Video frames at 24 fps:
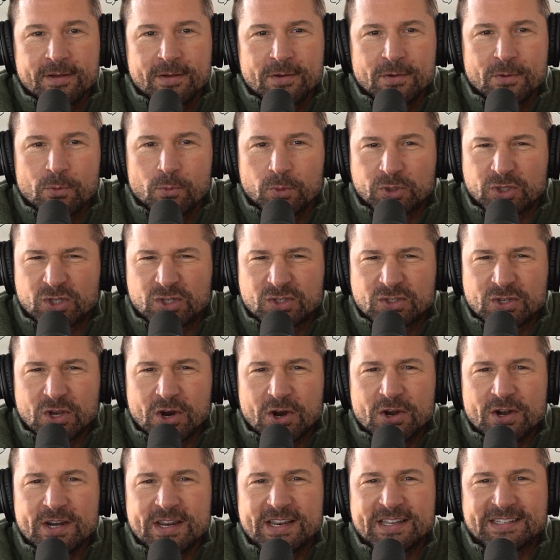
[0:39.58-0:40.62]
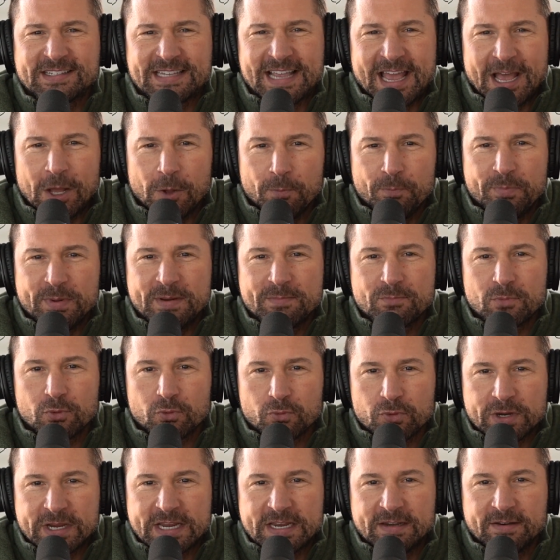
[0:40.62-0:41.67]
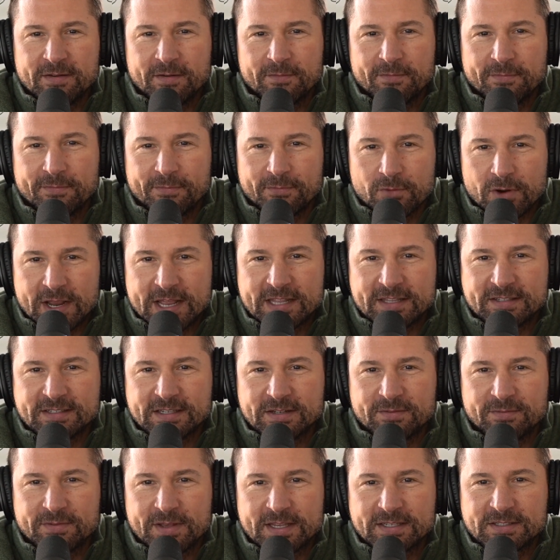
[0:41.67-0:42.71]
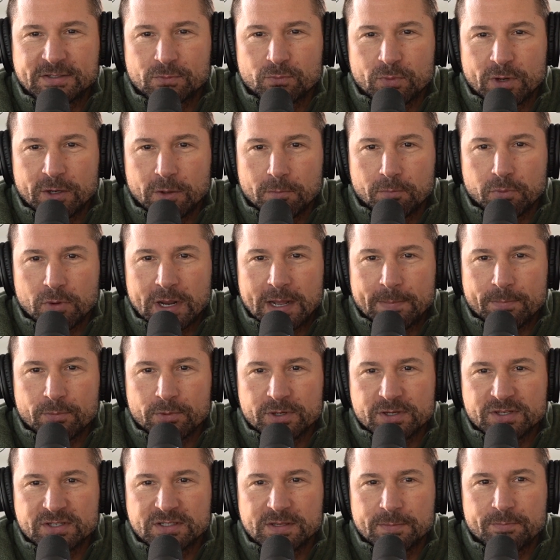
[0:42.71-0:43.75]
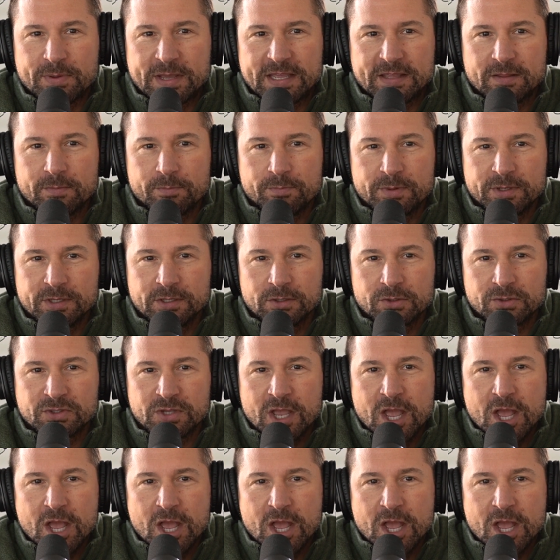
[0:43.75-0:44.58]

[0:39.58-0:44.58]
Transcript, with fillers: which started as helping Marine friends invest in rental properties to pay the bills,